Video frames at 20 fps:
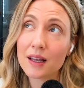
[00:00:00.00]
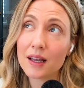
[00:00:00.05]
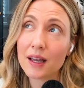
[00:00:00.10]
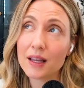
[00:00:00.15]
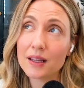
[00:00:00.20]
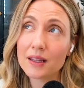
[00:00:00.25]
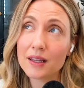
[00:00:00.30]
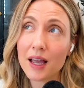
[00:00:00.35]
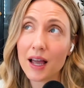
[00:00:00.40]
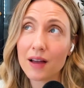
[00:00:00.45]

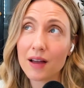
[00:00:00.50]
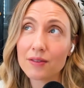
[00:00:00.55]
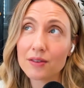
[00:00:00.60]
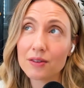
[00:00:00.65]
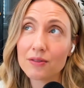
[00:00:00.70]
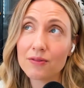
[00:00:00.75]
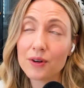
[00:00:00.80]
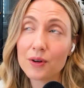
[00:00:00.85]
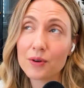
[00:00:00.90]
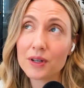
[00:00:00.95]
and they have to
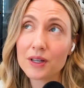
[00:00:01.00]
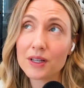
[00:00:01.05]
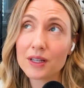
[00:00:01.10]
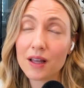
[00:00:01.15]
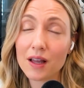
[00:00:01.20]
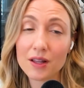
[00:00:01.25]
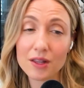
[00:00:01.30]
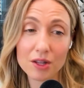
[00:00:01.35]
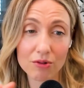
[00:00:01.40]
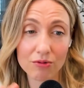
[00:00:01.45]
focus
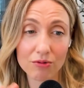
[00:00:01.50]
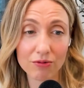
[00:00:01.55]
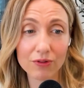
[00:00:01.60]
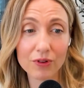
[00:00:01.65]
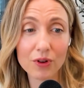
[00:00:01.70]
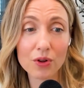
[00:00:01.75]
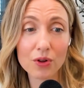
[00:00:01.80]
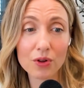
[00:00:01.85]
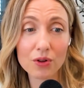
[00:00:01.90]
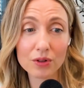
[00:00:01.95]
on the
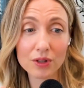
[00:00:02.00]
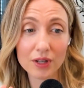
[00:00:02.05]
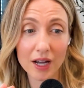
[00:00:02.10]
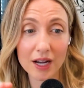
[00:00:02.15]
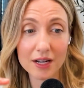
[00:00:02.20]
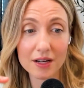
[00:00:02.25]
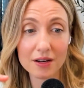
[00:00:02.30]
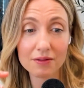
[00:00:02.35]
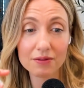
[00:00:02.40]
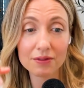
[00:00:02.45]
full
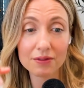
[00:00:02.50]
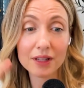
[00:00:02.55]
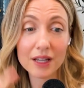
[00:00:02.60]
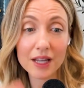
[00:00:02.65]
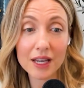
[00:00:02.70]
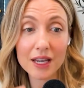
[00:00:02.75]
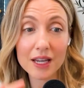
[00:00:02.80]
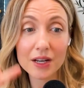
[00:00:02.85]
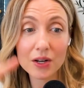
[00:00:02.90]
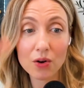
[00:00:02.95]
kind of
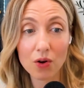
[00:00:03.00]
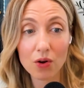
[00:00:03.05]
lead